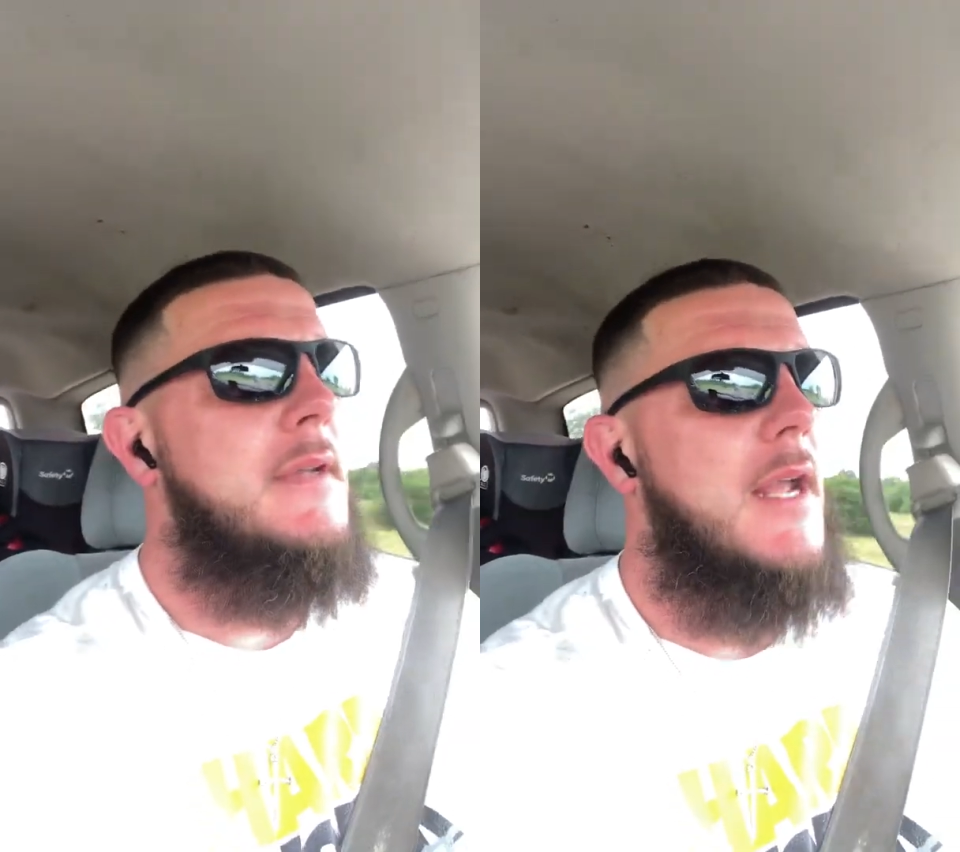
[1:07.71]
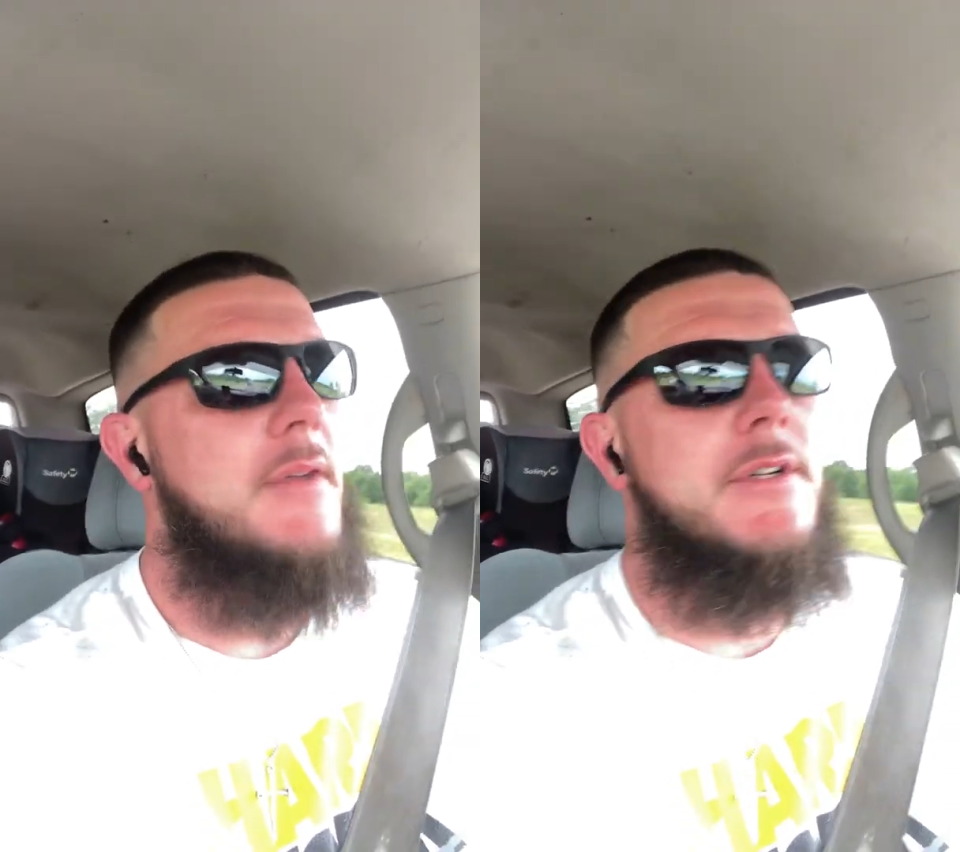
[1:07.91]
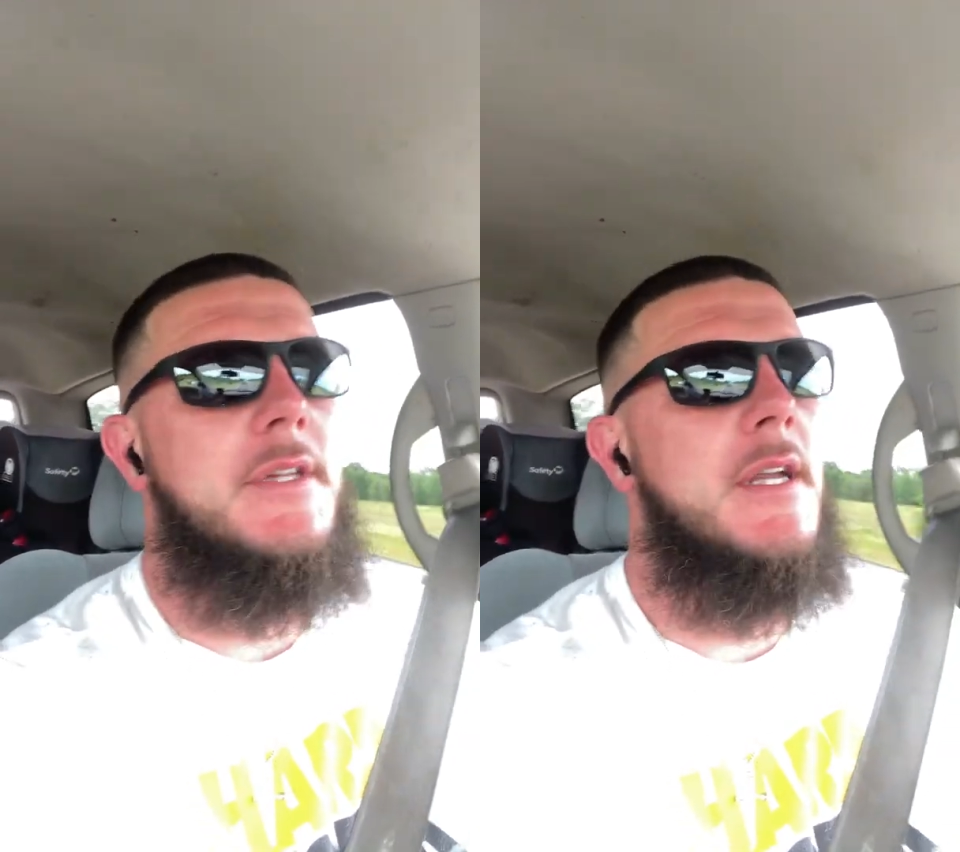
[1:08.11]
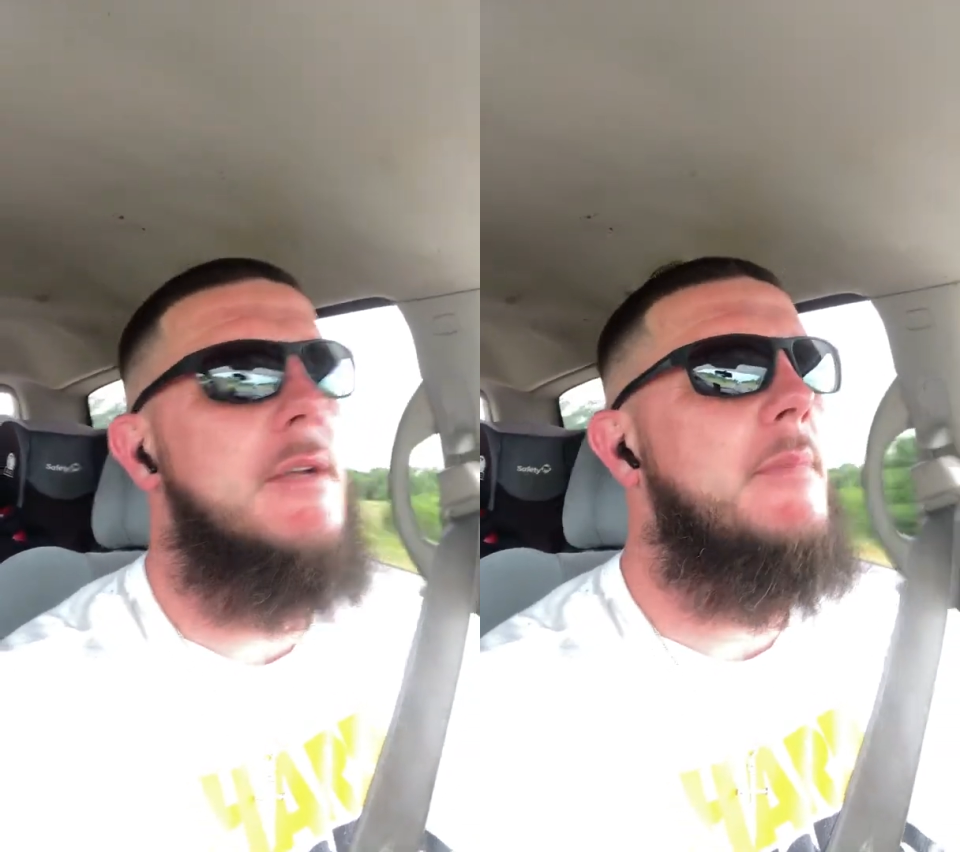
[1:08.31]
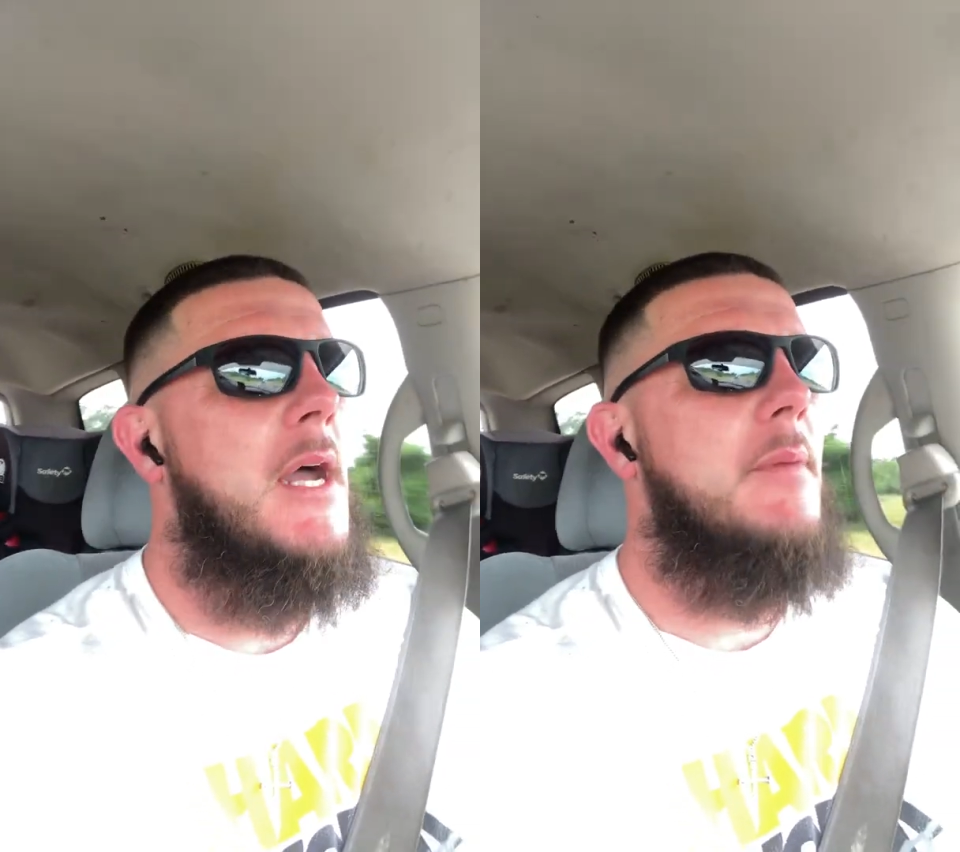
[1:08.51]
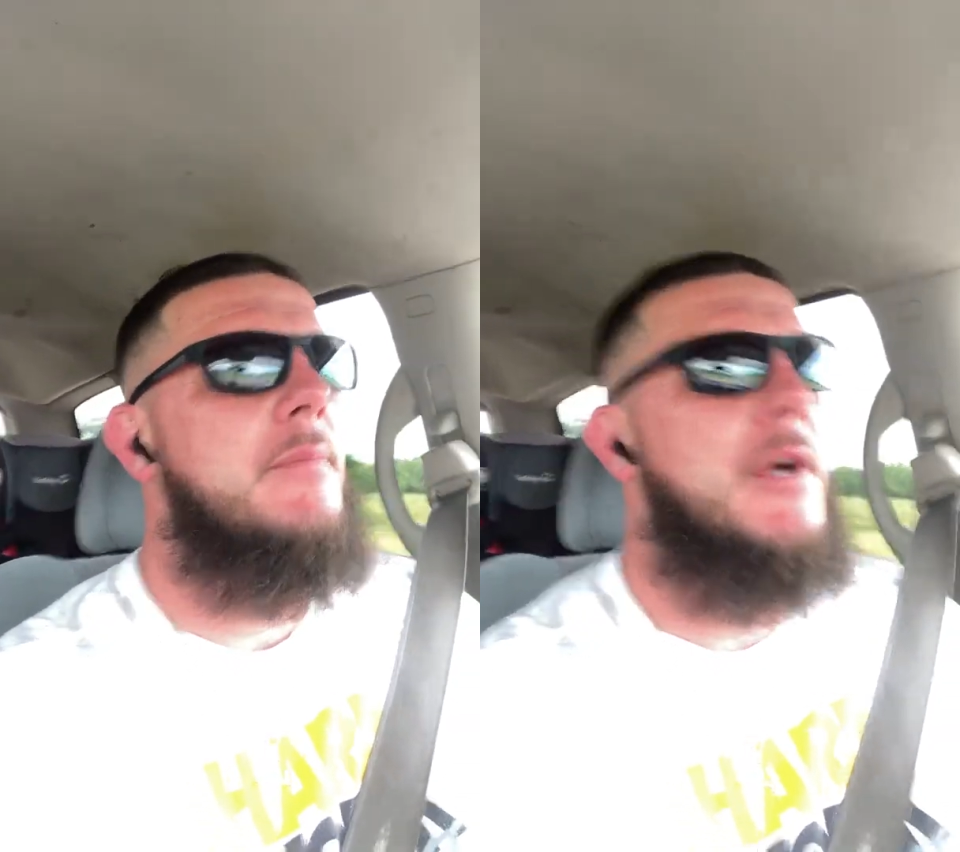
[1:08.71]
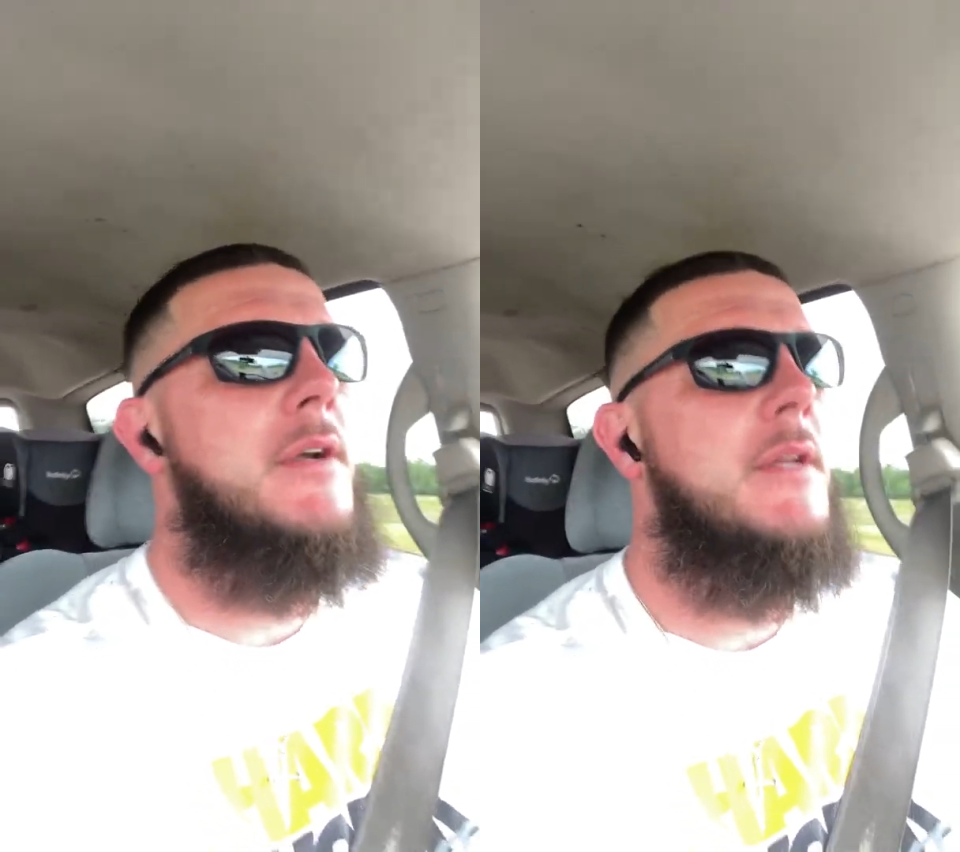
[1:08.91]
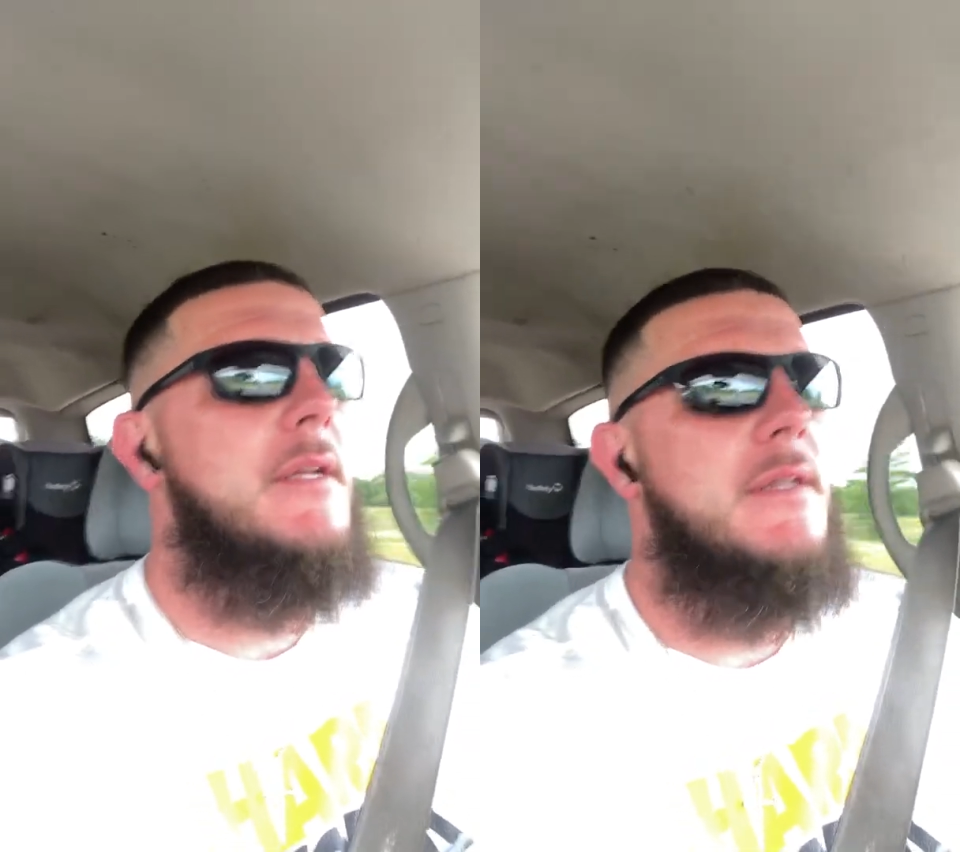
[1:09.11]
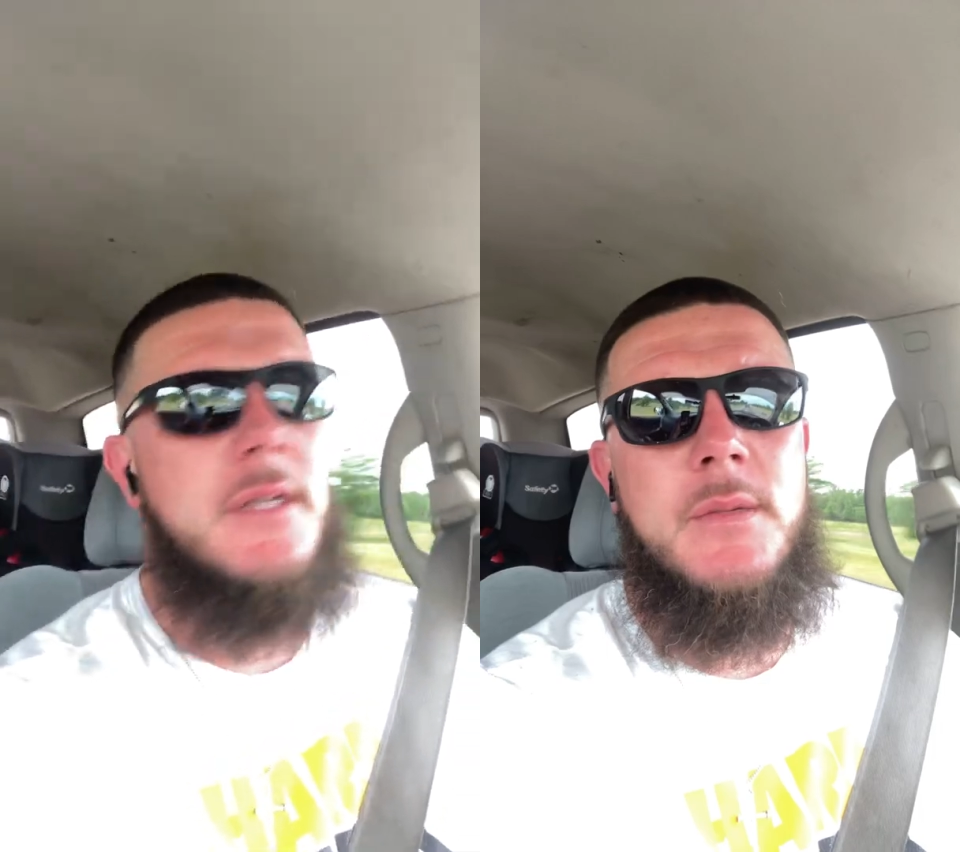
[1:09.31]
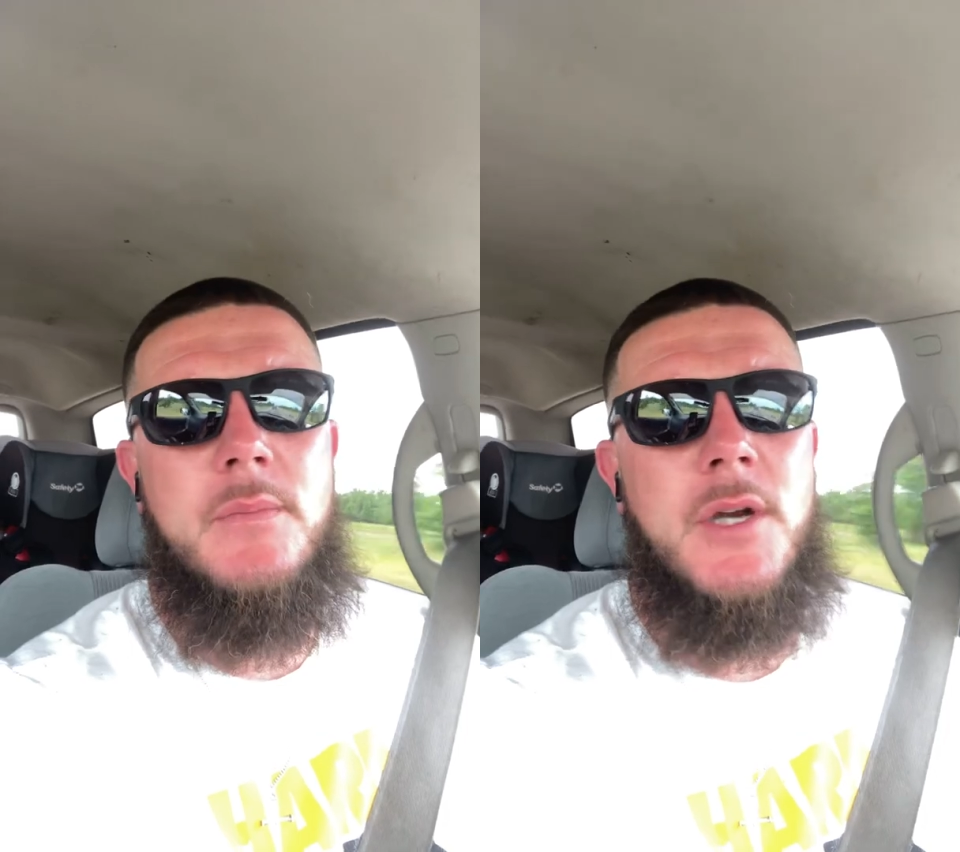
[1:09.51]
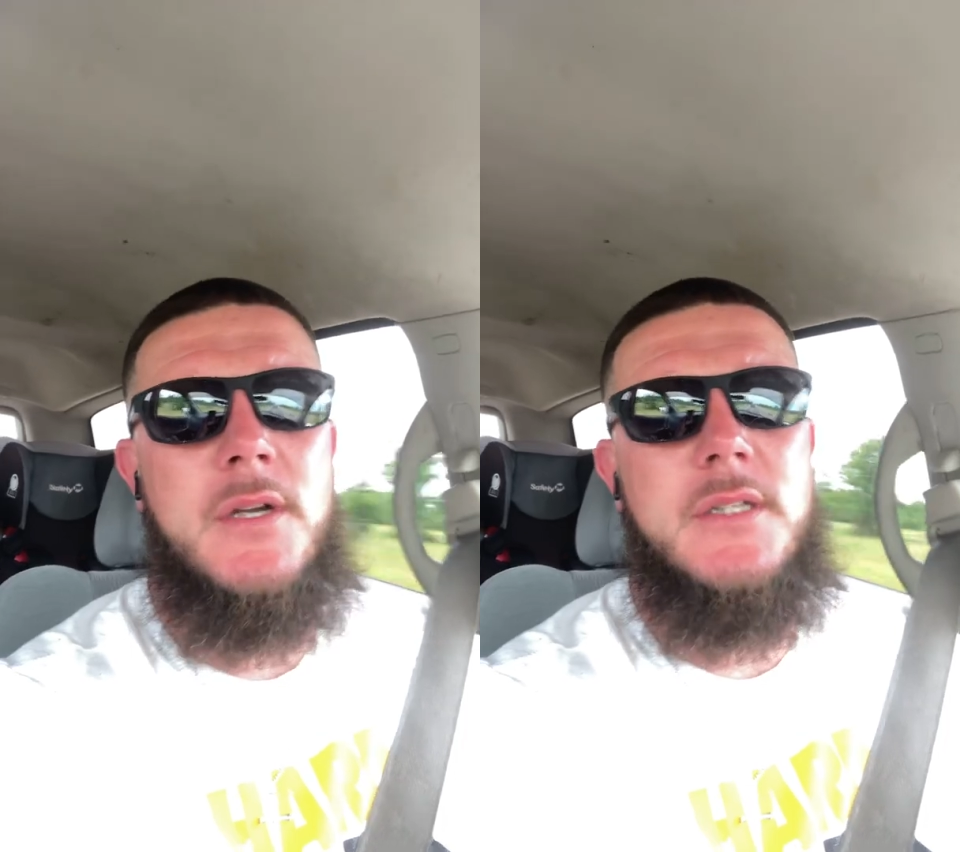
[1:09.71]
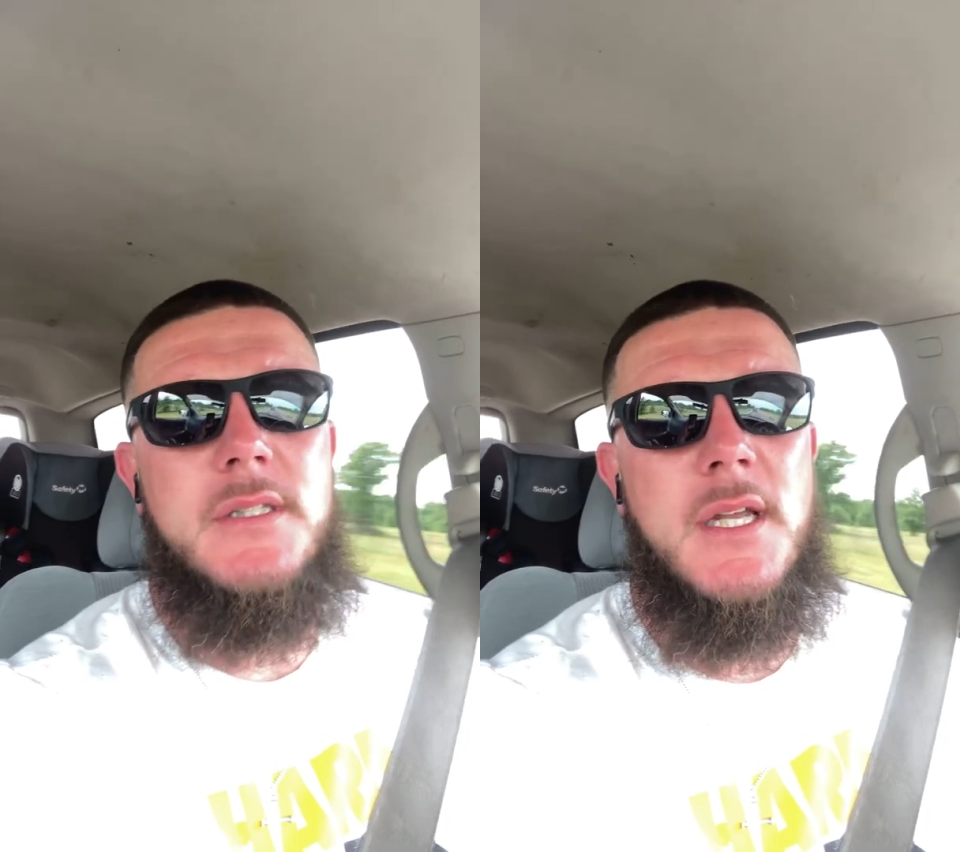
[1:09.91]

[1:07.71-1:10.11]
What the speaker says: everything about Burnett,